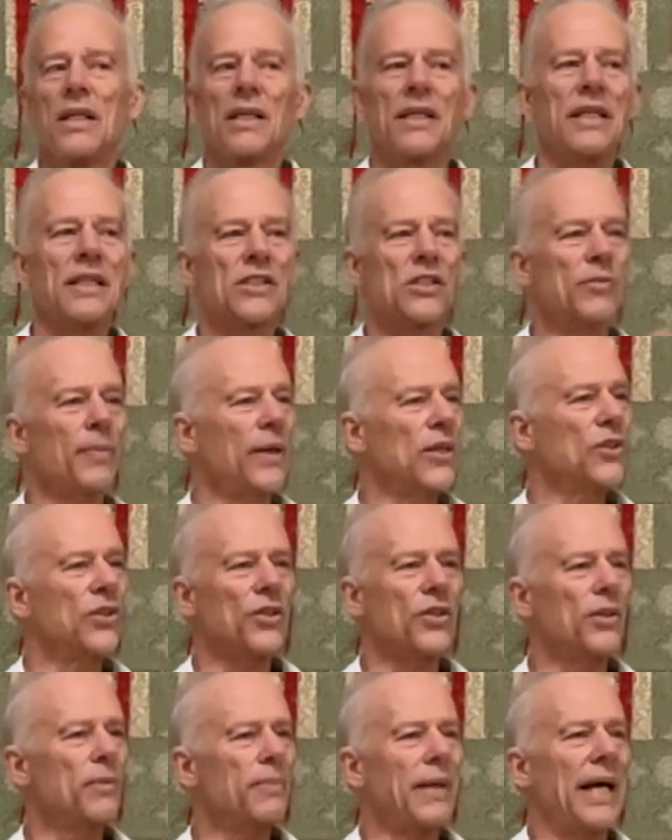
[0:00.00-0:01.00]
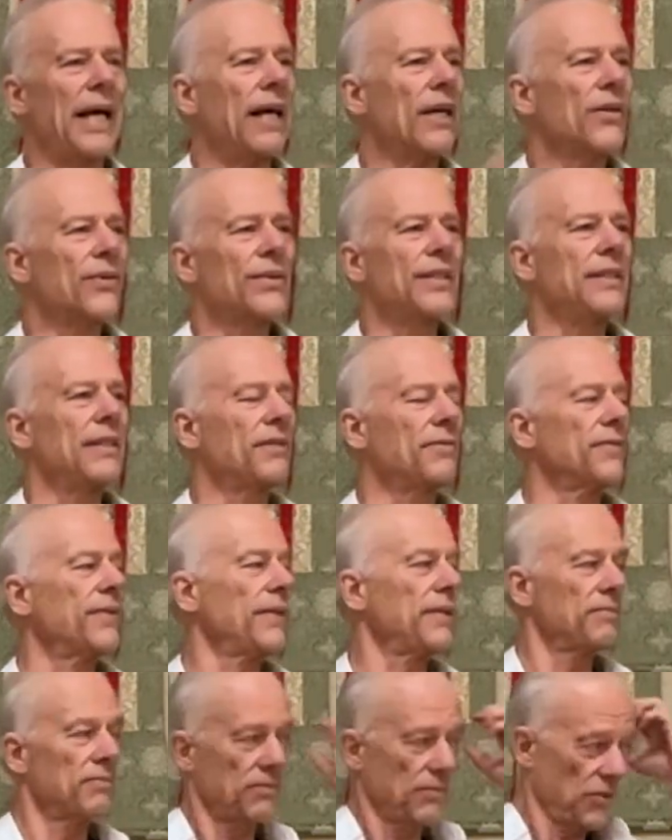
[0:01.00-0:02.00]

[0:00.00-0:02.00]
things smell good or bad or indifferent,